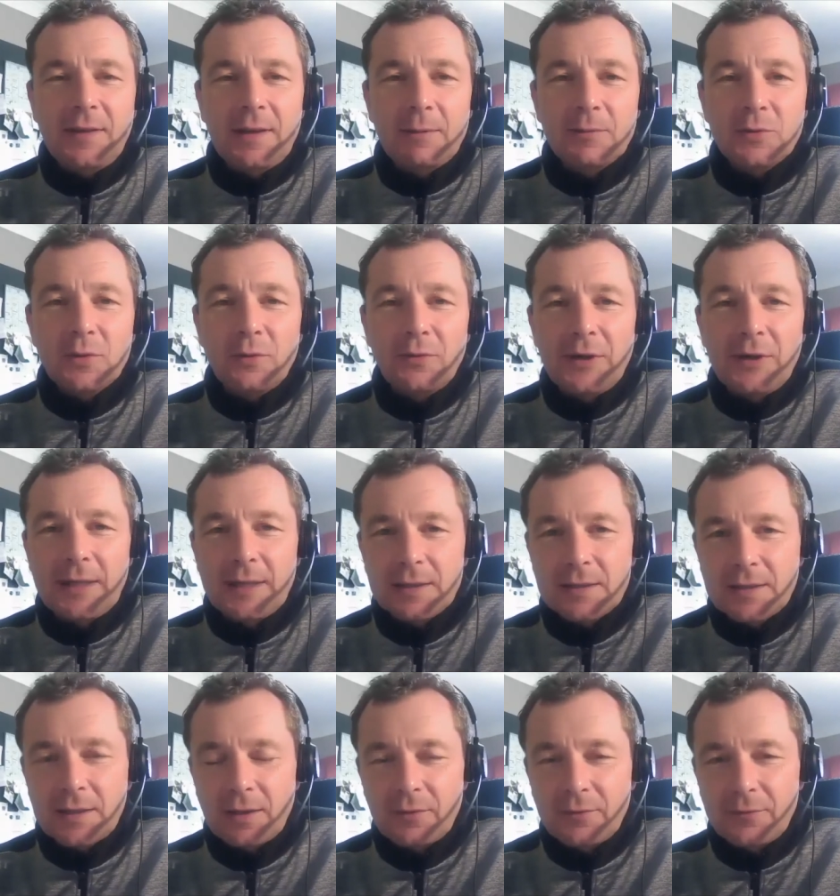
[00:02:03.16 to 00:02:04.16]
I was over in
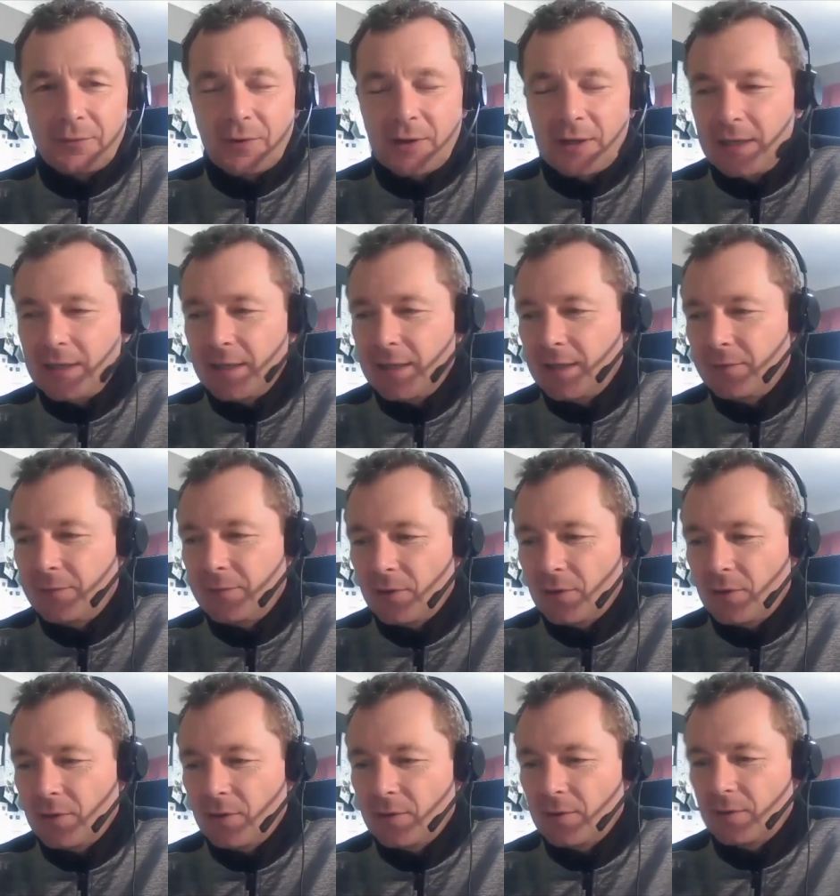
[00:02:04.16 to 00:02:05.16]
Ulster on Friday
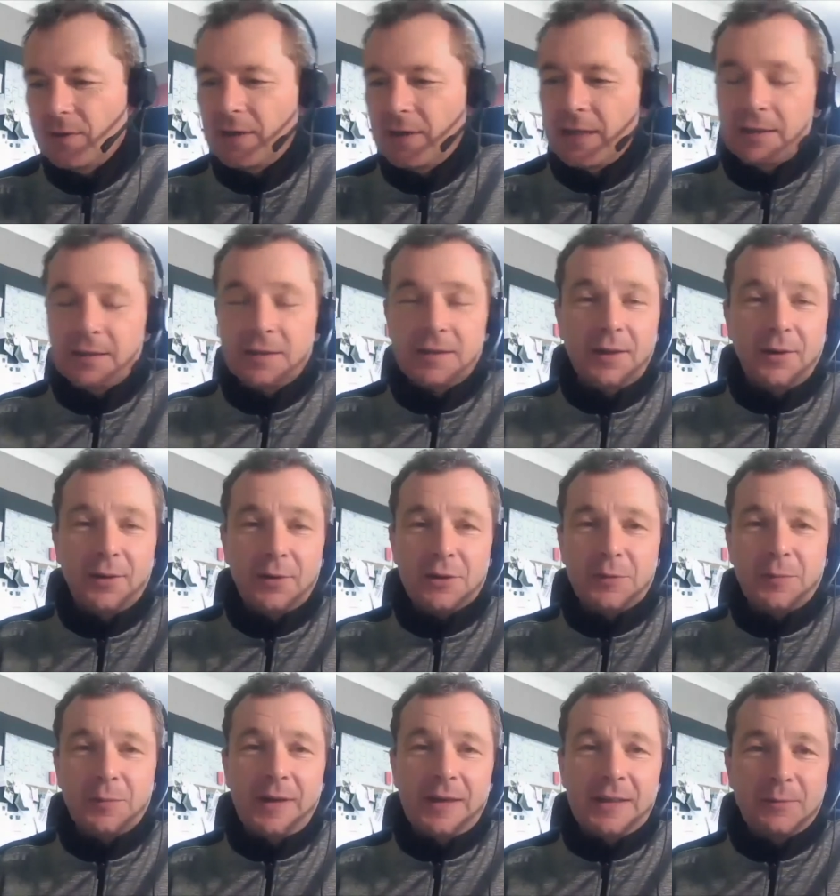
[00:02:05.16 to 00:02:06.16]
for Ulster
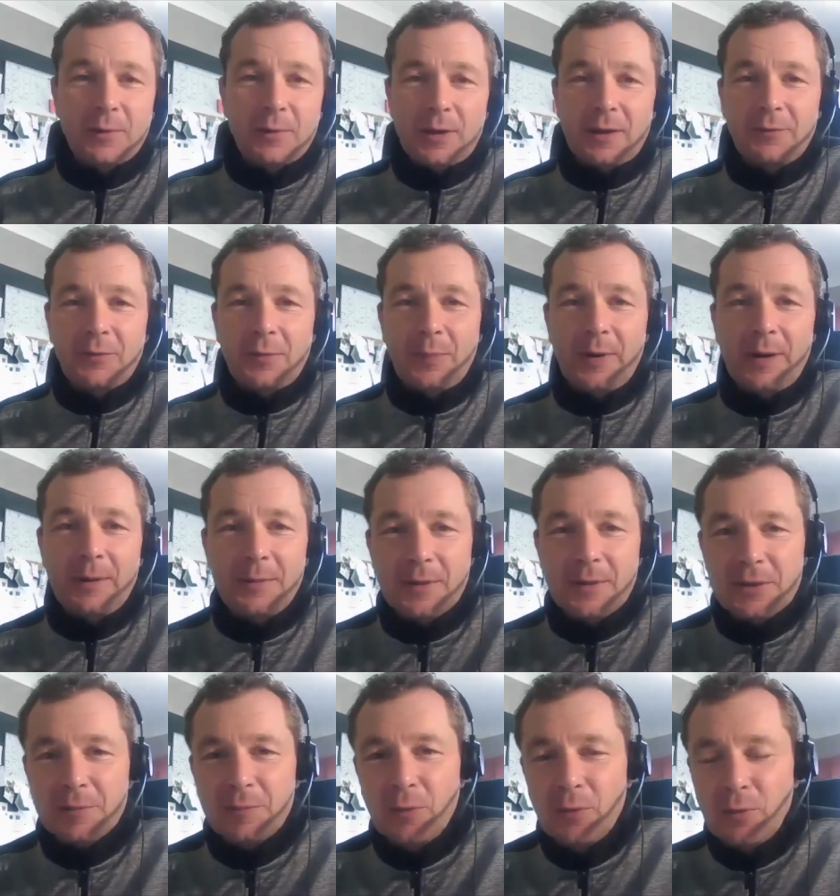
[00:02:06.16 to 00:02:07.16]
Ospreys, working for
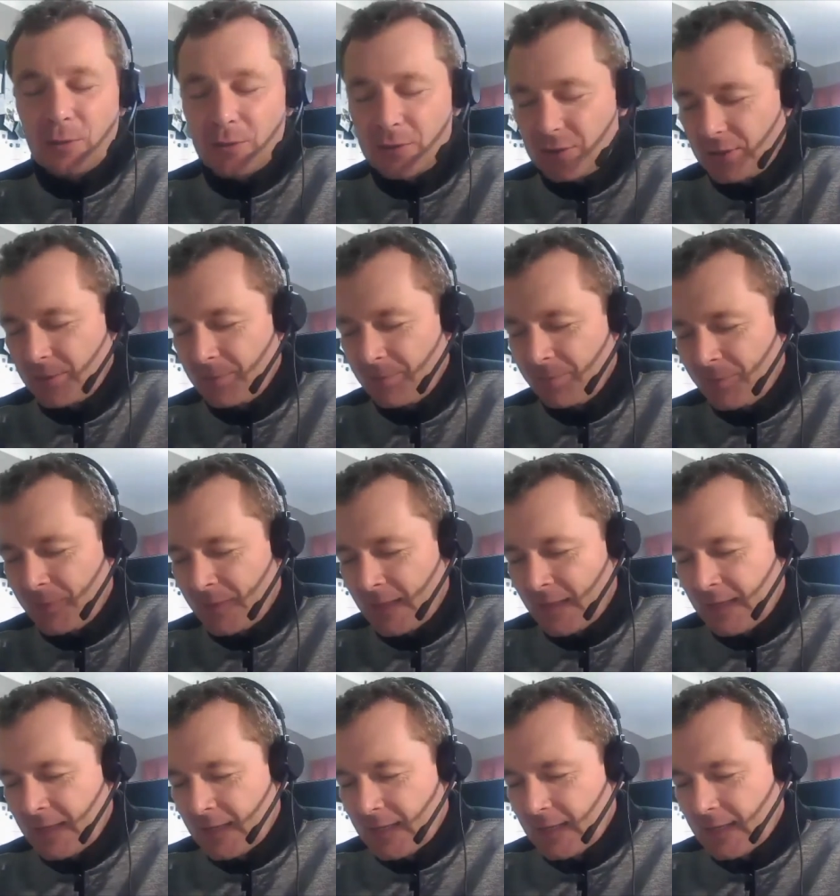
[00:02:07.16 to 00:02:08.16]
Premier Sports.
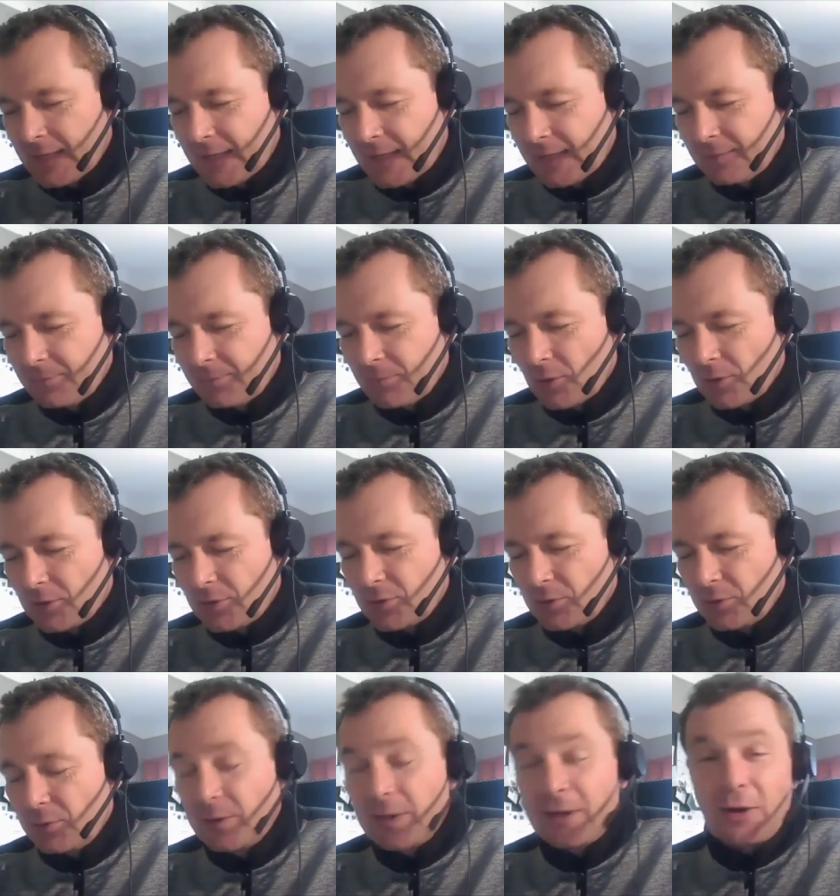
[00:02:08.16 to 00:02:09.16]
Uh,
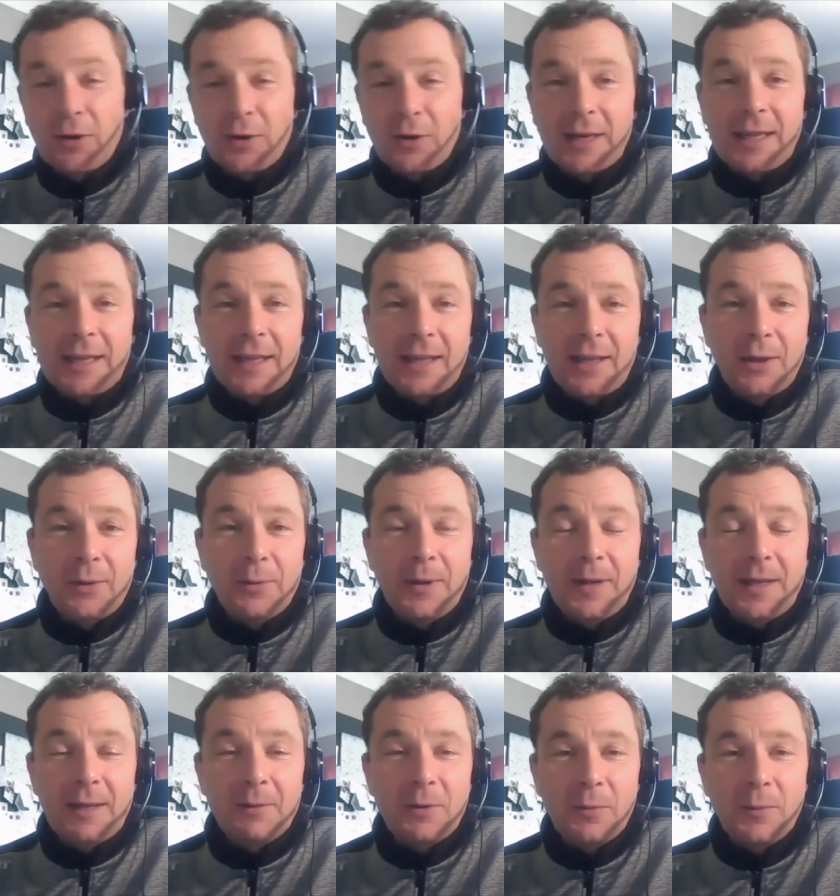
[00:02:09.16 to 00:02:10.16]
also doing an online Q and
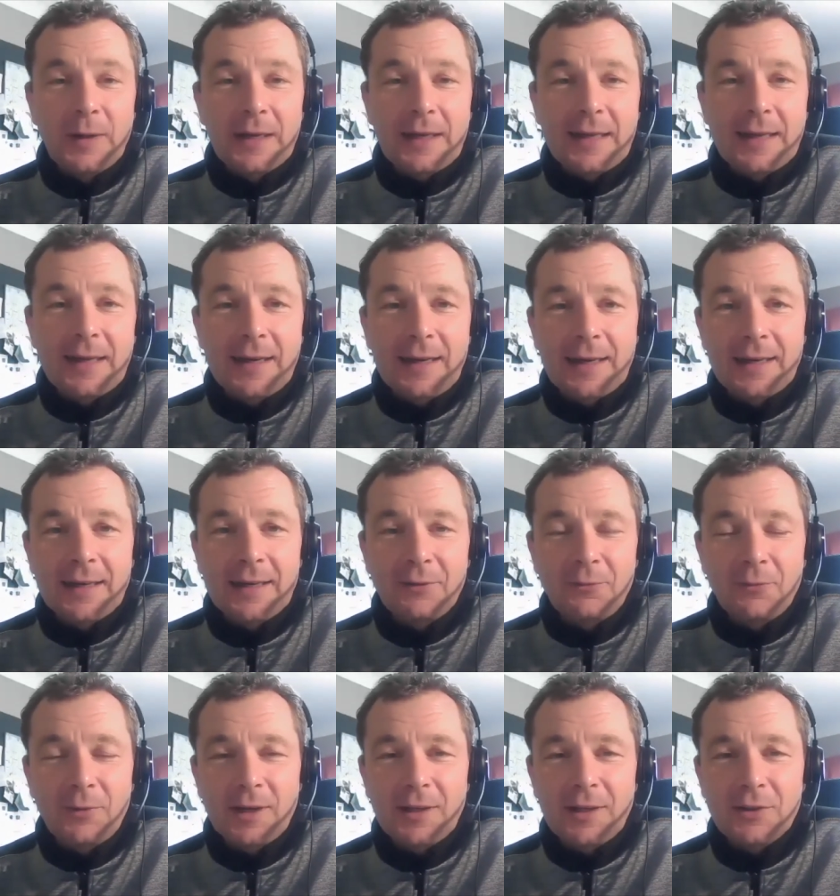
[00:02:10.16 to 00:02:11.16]
A with Will Carling
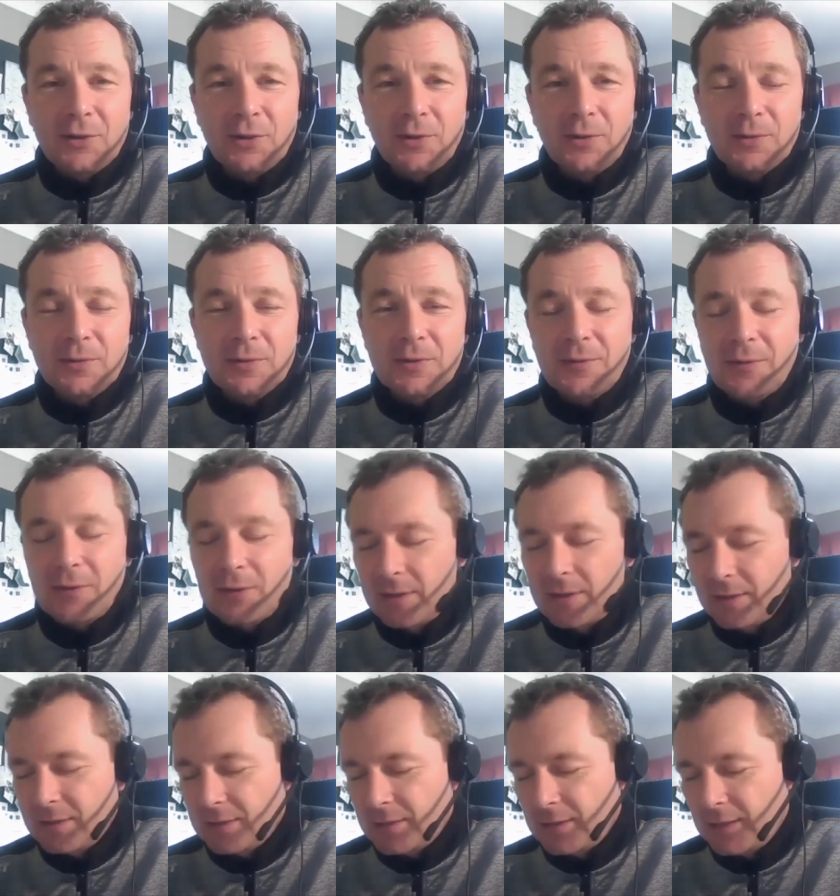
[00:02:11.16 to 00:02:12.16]
and Ryan Jones
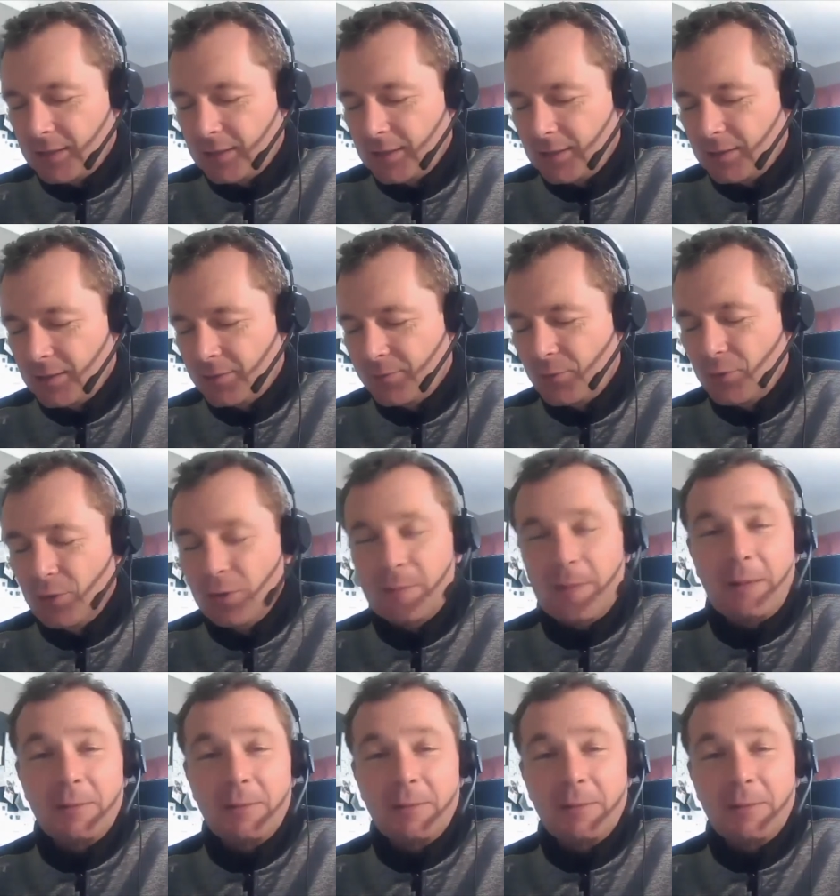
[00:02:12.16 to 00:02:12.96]
for a solicitors firm.